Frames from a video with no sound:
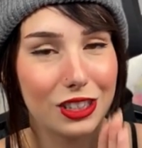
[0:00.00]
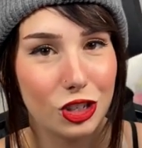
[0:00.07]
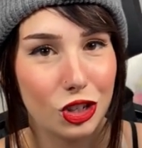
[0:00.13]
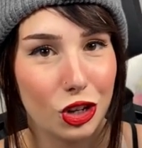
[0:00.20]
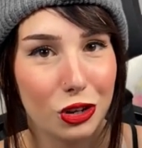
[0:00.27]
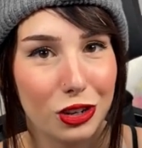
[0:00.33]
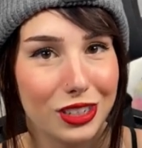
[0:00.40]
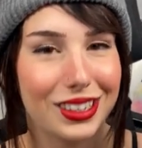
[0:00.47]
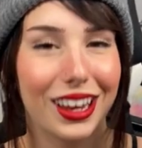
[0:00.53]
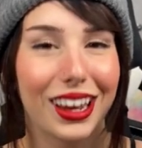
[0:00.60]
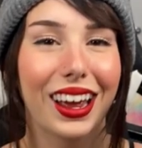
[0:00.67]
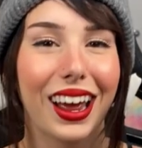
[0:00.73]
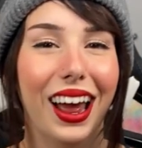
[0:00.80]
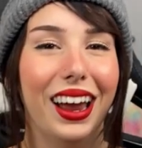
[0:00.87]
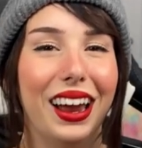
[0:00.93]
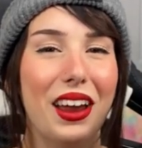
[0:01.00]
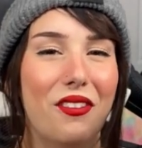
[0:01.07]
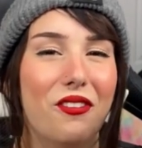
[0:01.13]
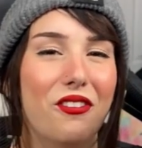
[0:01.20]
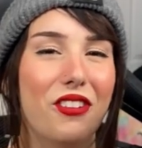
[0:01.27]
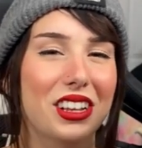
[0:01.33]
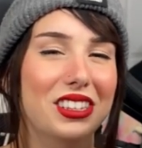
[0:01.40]
Zeus.
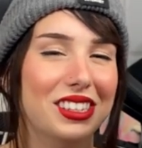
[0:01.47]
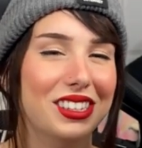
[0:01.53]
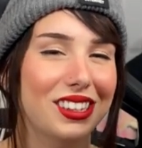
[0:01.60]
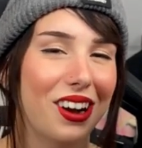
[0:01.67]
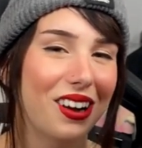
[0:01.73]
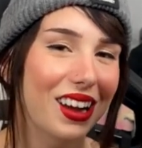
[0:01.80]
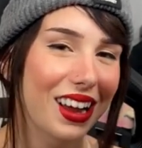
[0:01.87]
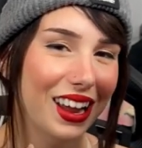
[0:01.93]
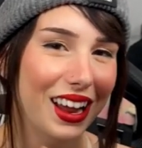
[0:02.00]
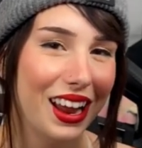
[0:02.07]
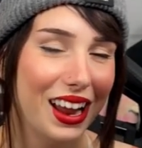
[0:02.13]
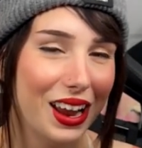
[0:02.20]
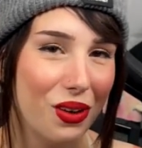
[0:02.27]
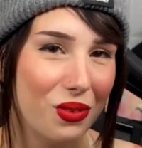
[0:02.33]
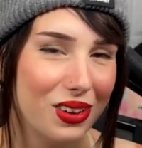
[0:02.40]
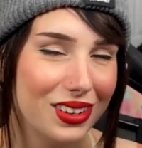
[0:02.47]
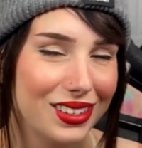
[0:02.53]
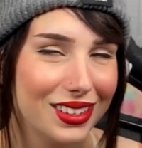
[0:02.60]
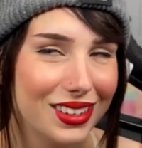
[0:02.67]
Even so, it was...